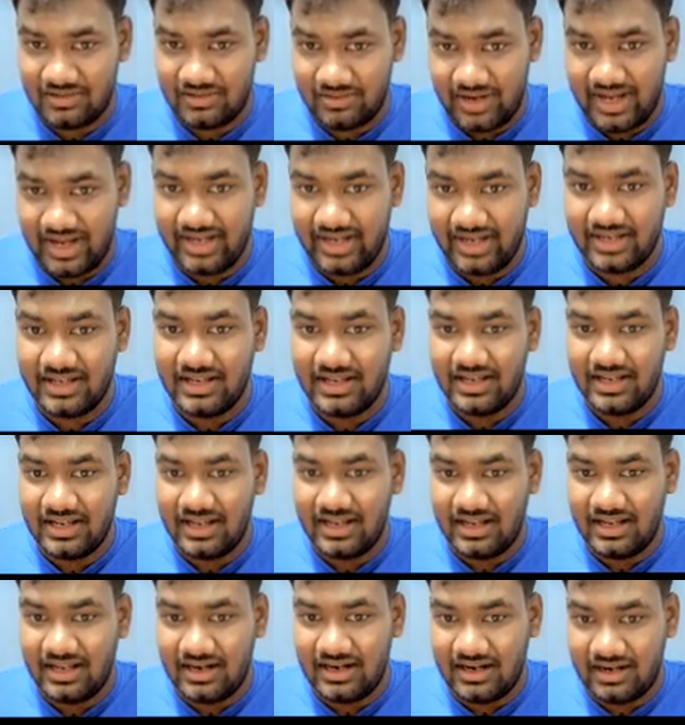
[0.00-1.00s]
right?
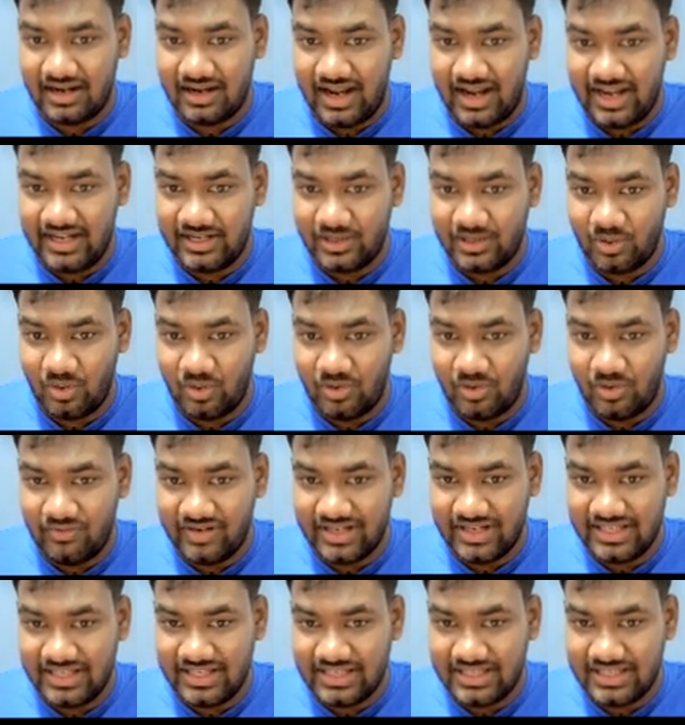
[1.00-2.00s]
Right
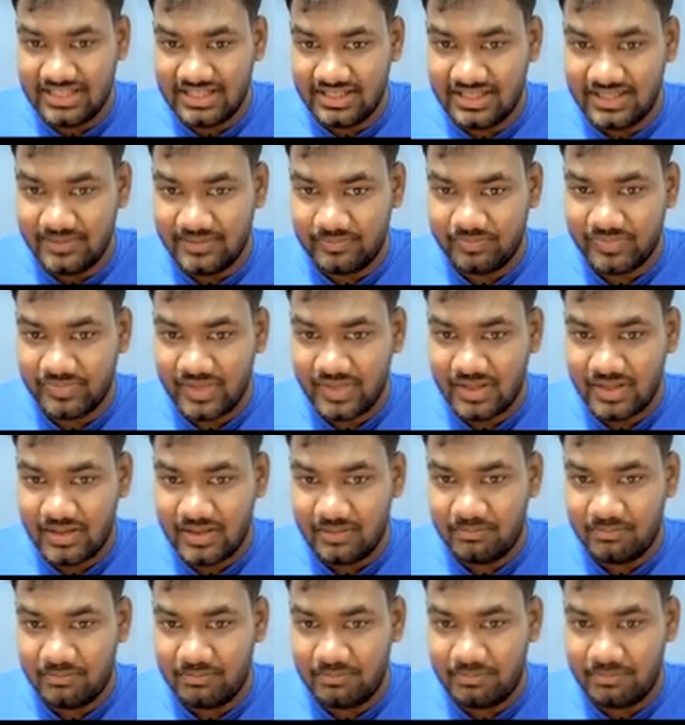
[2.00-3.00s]
over here,
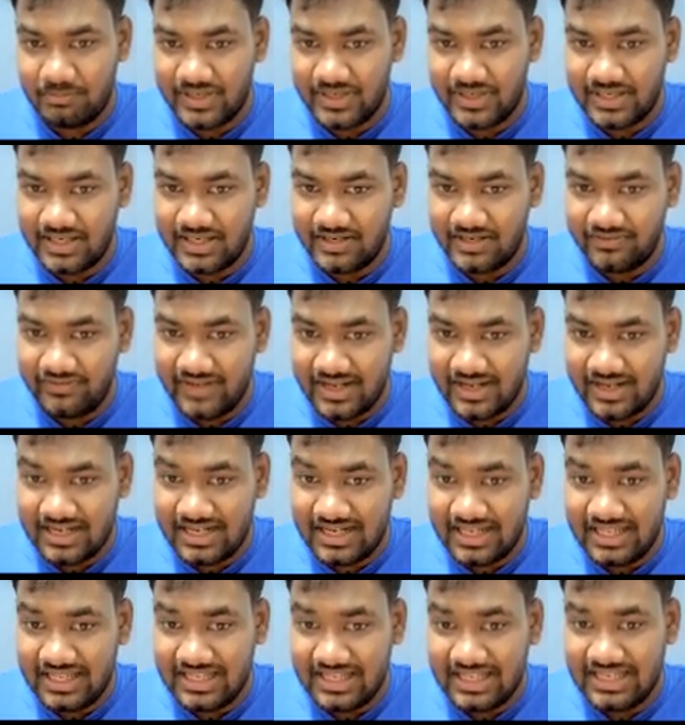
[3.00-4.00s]

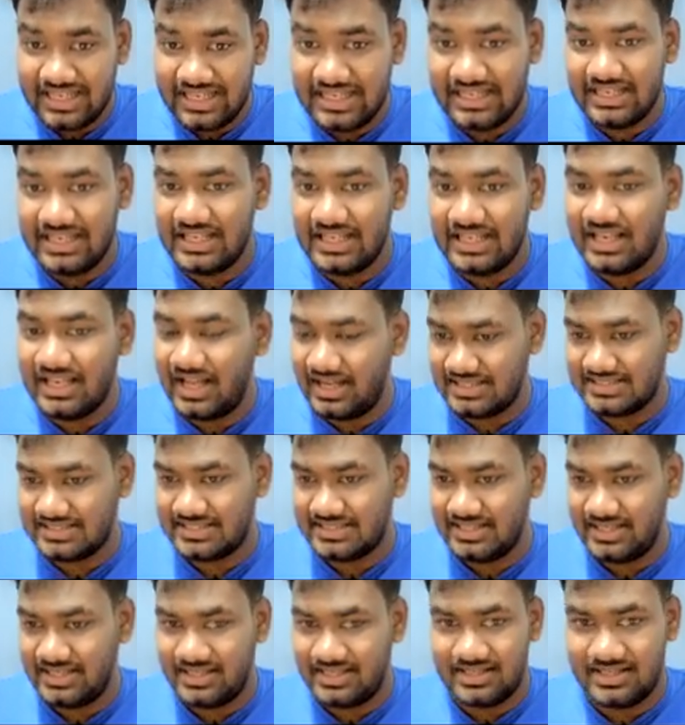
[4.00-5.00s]
perfectly
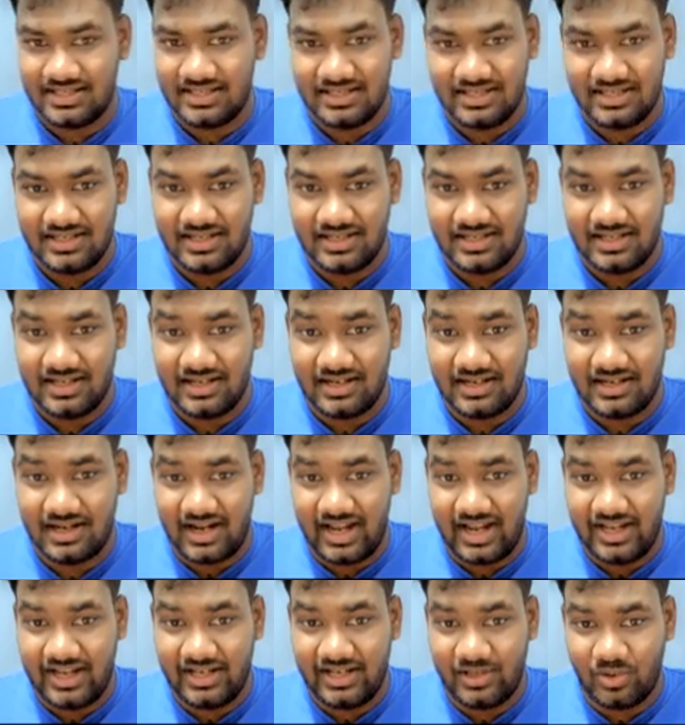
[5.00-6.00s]
inelastic.
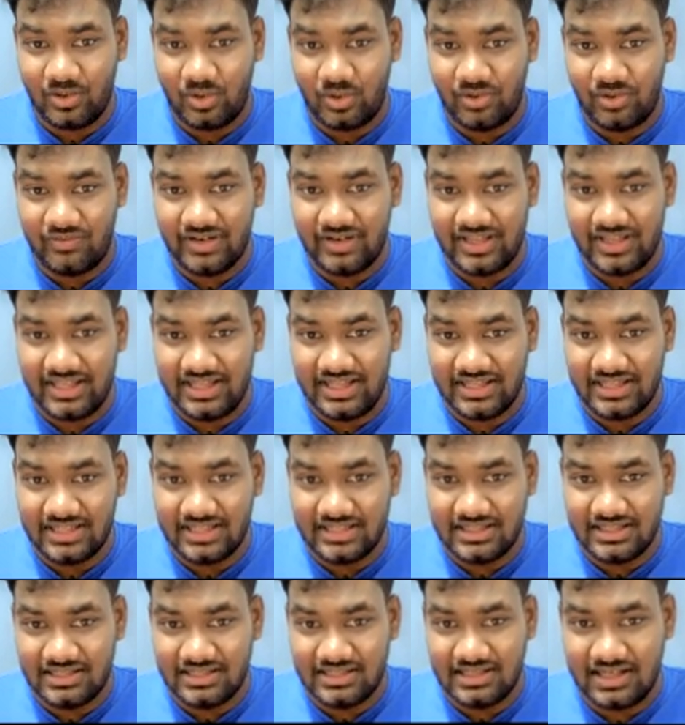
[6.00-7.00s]
Right over
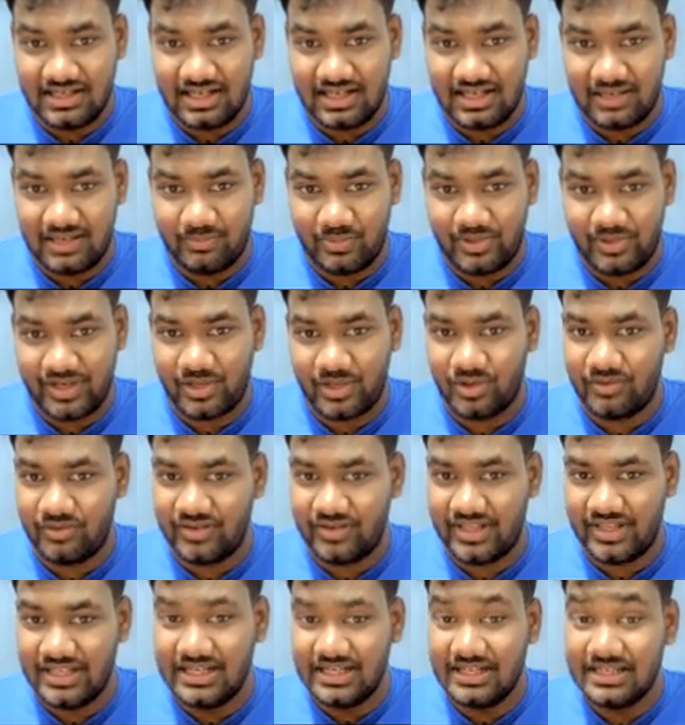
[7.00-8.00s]
here, I'll put it
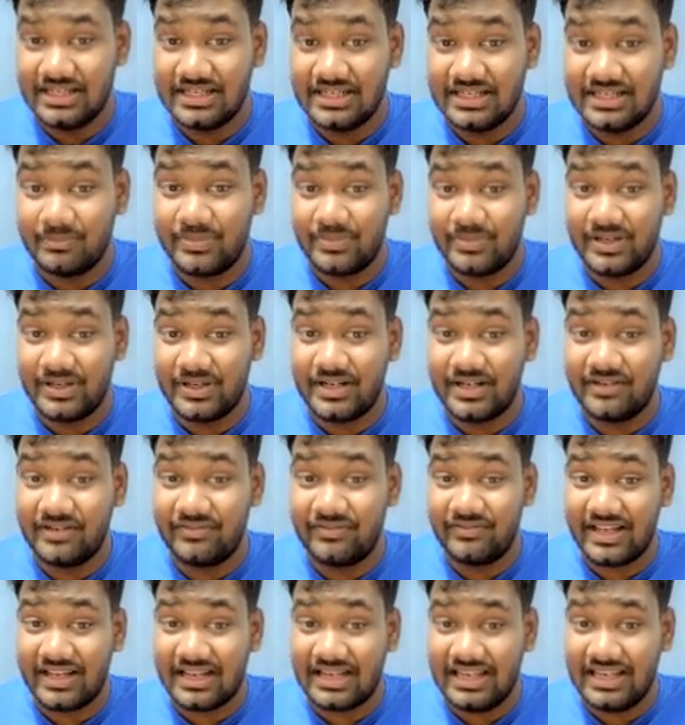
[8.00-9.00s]
over here,
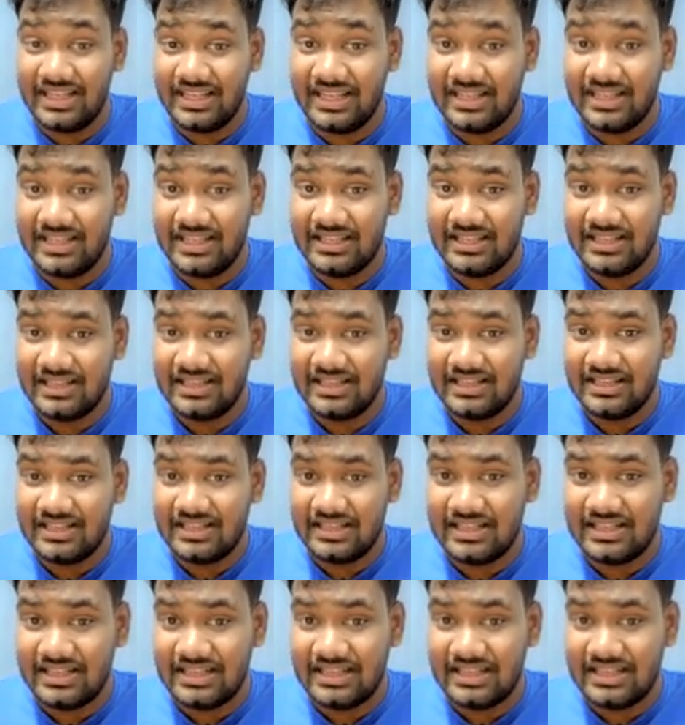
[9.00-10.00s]
perfectly
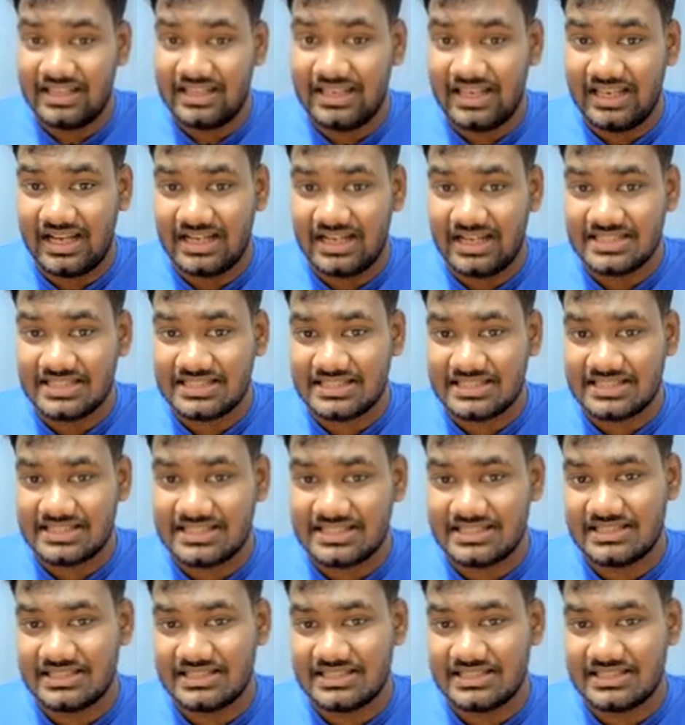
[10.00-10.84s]
elastic.